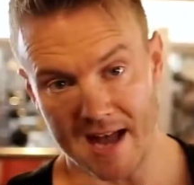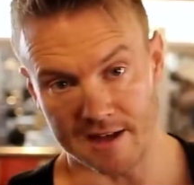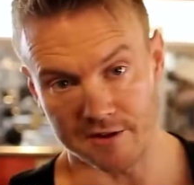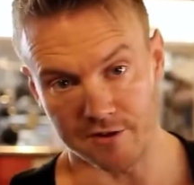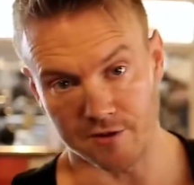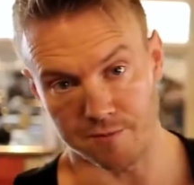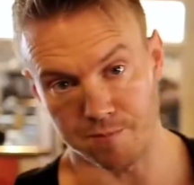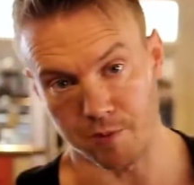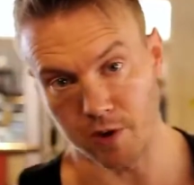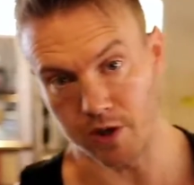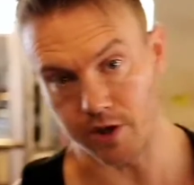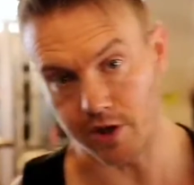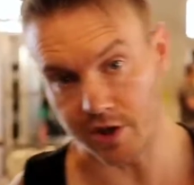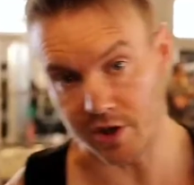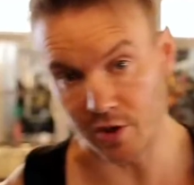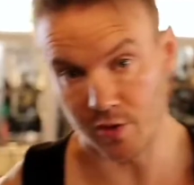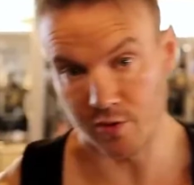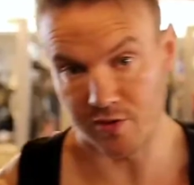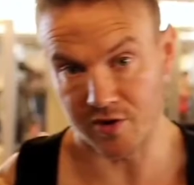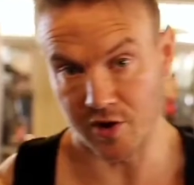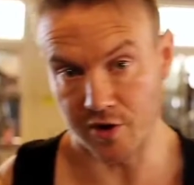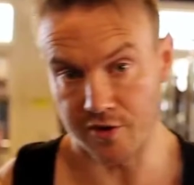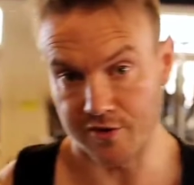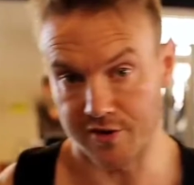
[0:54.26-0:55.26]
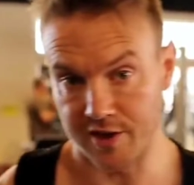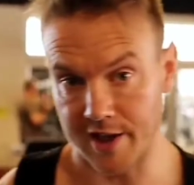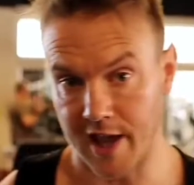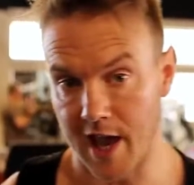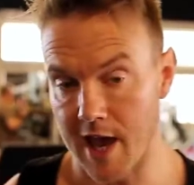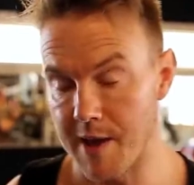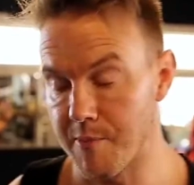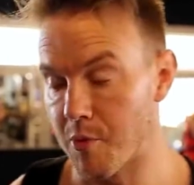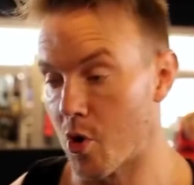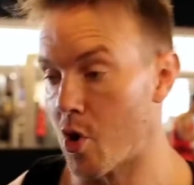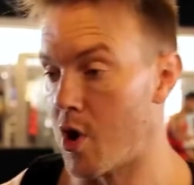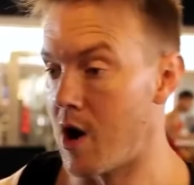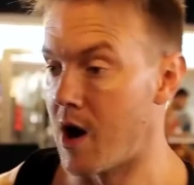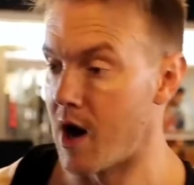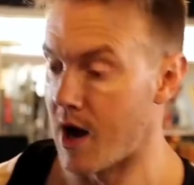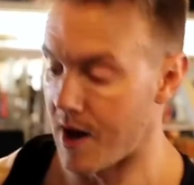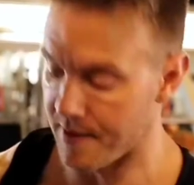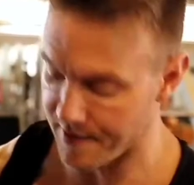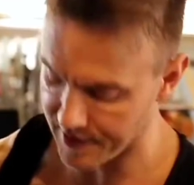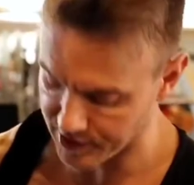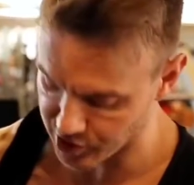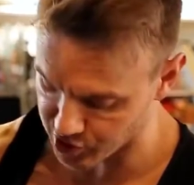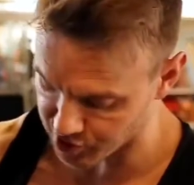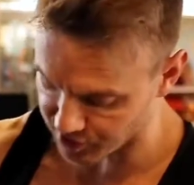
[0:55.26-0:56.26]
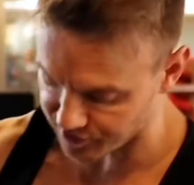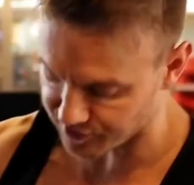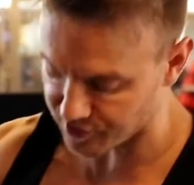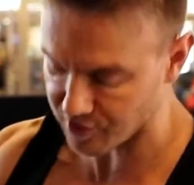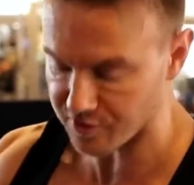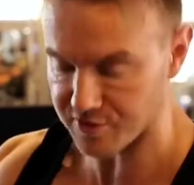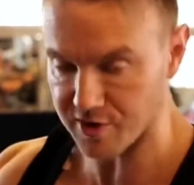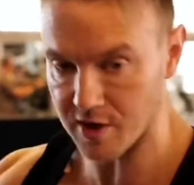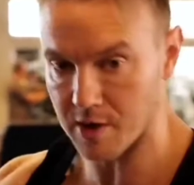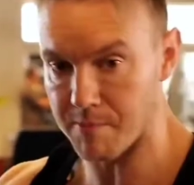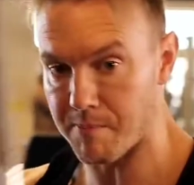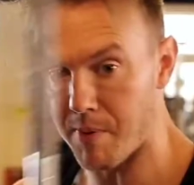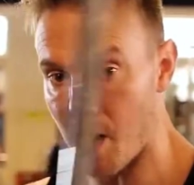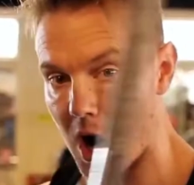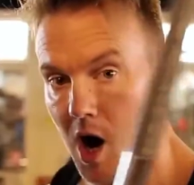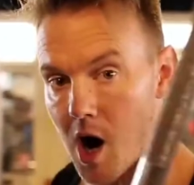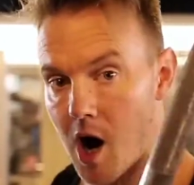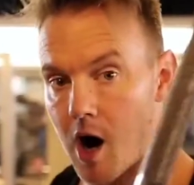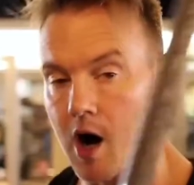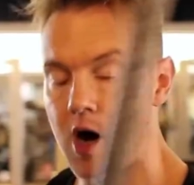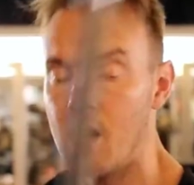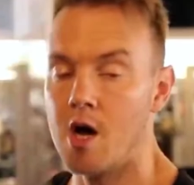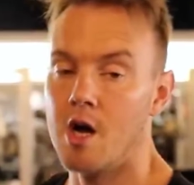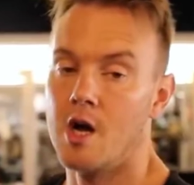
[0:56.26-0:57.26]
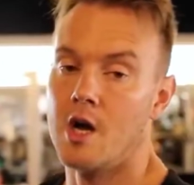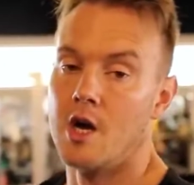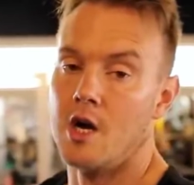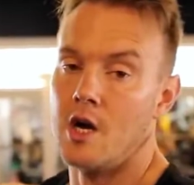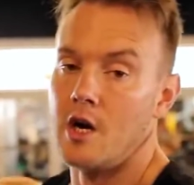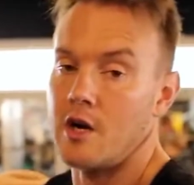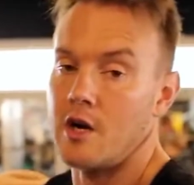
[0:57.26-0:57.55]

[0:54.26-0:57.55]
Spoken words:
bands, but you can also use a cable, and then just using a bar to